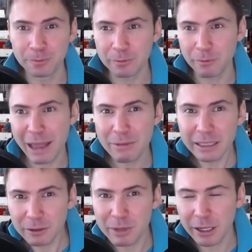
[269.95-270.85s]
Maybe
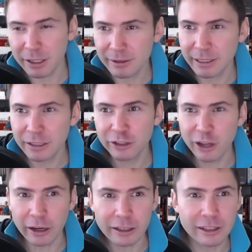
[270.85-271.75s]
it's because it
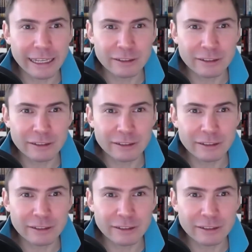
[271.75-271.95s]
started as